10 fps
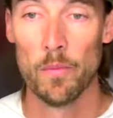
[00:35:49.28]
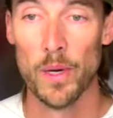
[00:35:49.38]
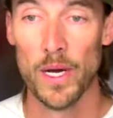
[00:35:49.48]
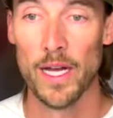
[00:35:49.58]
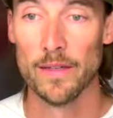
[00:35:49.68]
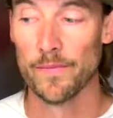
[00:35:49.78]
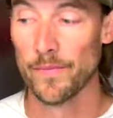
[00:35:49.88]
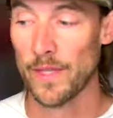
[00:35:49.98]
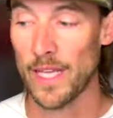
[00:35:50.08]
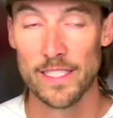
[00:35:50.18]
But
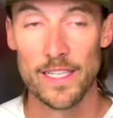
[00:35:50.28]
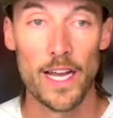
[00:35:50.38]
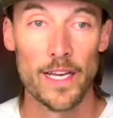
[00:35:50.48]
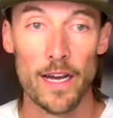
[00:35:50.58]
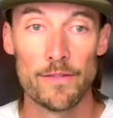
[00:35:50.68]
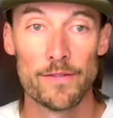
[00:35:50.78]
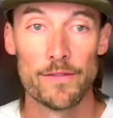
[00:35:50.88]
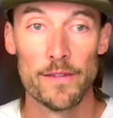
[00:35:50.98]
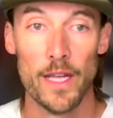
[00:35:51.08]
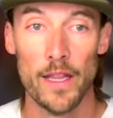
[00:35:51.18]
that's not enough.
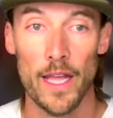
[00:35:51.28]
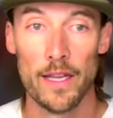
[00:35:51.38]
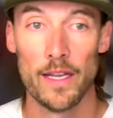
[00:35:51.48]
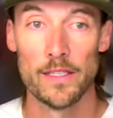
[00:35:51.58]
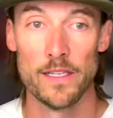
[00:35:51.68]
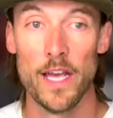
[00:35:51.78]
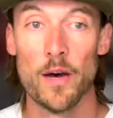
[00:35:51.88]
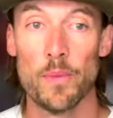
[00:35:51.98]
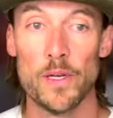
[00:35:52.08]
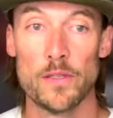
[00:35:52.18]
And that doesn't
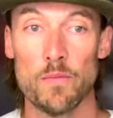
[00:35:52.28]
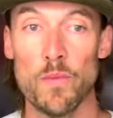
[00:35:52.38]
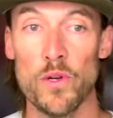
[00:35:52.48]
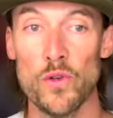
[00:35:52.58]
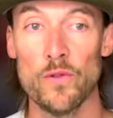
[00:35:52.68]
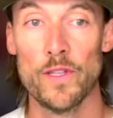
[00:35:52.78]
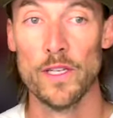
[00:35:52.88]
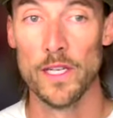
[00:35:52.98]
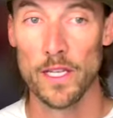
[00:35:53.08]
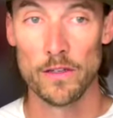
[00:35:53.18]
help us move the
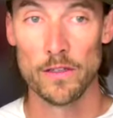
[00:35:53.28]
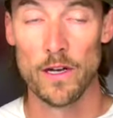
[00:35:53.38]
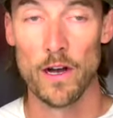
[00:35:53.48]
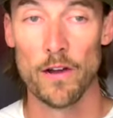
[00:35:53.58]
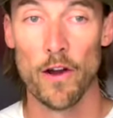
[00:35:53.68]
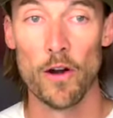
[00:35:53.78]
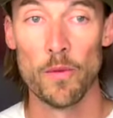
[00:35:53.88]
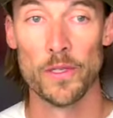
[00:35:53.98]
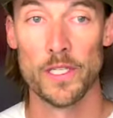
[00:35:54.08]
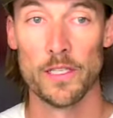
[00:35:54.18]
needle on our
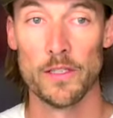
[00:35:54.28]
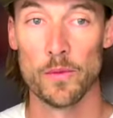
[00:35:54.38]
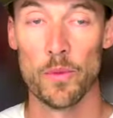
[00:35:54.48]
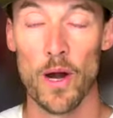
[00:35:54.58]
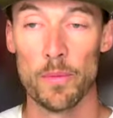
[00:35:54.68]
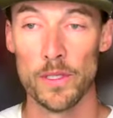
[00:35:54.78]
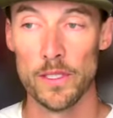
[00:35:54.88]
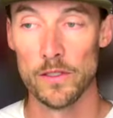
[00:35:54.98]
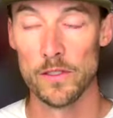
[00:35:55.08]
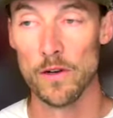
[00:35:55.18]
particular
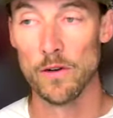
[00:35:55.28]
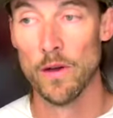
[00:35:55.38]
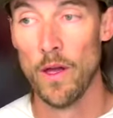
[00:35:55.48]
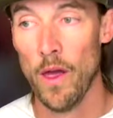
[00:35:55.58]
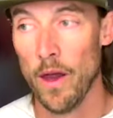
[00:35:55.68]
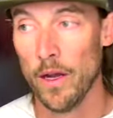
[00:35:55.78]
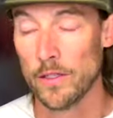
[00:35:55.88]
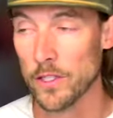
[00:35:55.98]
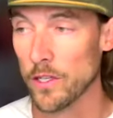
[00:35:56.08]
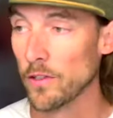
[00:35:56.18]
properties. So
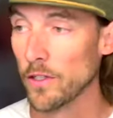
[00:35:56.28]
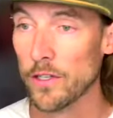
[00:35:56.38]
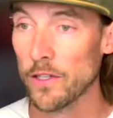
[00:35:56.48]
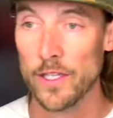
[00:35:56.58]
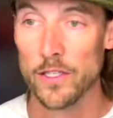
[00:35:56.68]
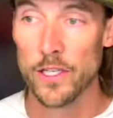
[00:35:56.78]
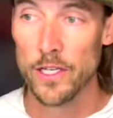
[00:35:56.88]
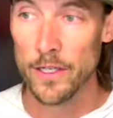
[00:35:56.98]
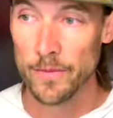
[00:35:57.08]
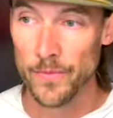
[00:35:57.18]
just earlier this
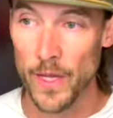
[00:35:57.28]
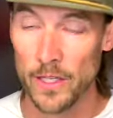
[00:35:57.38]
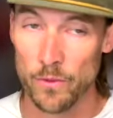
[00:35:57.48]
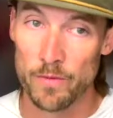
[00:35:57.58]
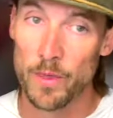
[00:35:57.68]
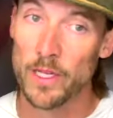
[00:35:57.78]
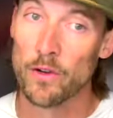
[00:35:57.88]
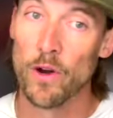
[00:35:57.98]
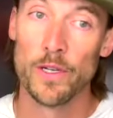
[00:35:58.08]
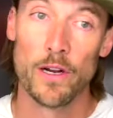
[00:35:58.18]
year, as we've been
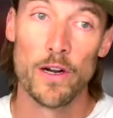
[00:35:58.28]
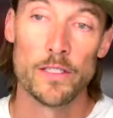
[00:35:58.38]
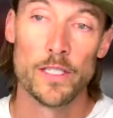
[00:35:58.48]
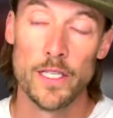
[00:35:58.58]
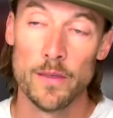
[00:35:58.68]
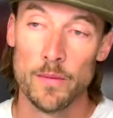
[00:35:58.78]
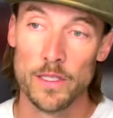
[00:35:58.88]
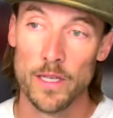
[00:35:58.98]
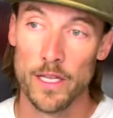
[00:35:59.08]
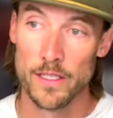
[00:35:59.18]
growing our team
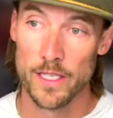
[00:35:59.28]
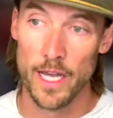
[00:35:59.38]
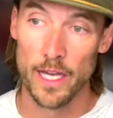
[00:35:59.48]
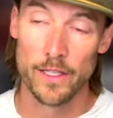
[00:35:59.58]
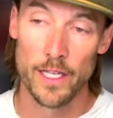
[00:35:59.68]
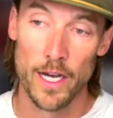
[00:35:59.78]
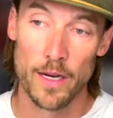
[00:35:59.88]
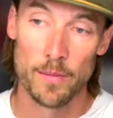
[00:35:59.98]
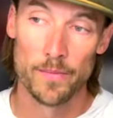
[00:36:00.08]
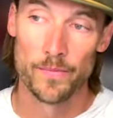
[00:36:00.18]
and scaling
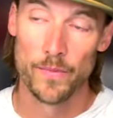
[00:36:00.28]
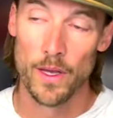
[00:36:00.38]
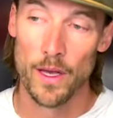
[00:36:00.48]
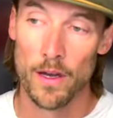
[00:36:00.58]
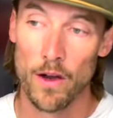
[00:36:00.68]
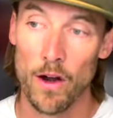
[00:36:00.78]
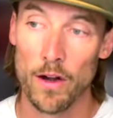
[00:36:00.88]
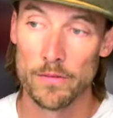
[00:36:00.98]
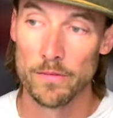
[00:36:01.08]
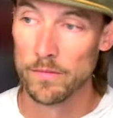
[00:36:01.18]
up our